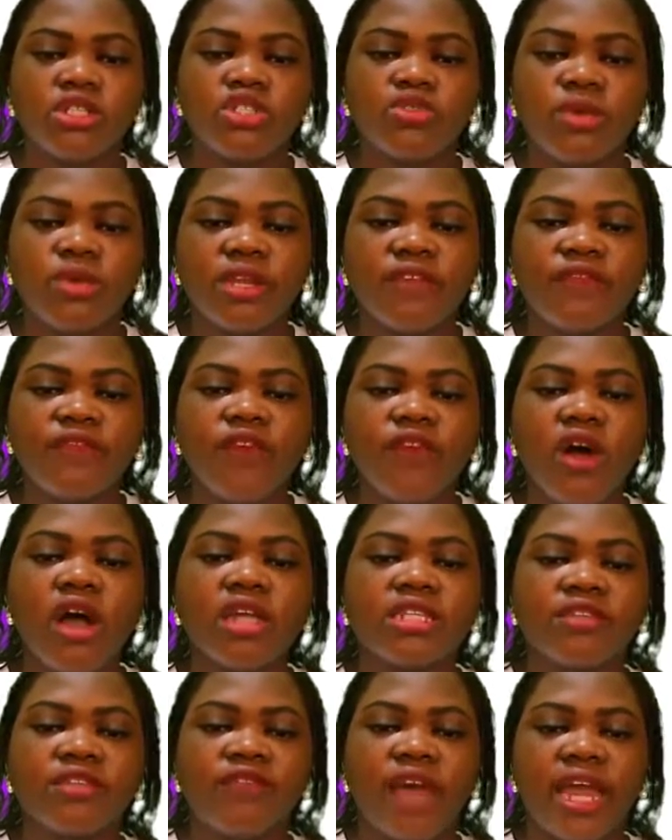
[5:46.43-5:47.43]

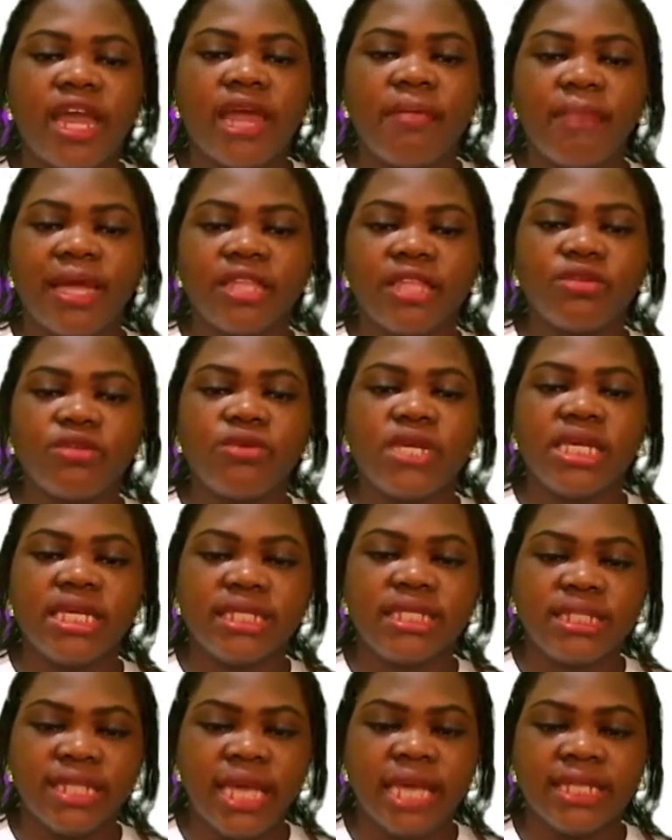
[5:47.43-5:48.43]
24 divided by 3
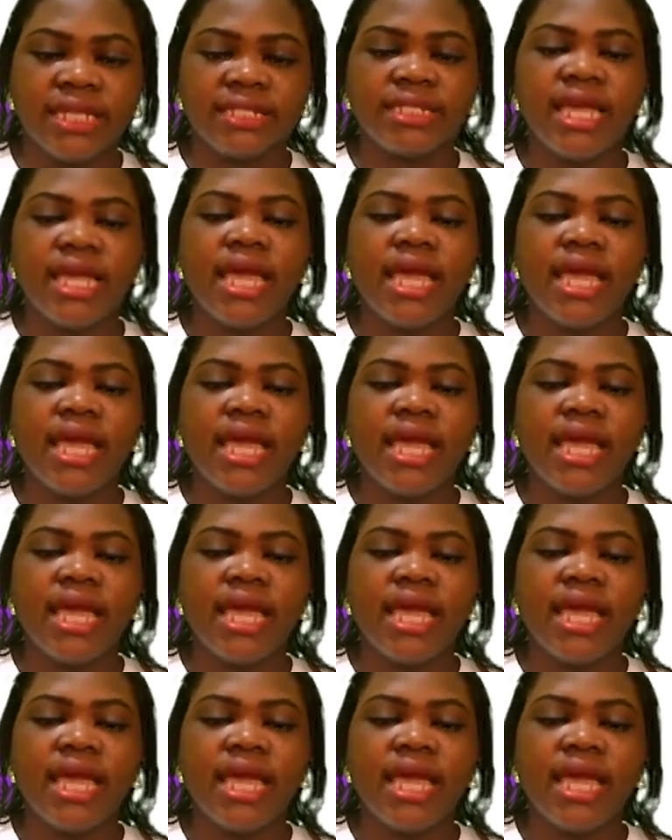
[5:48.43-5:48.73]
is 8.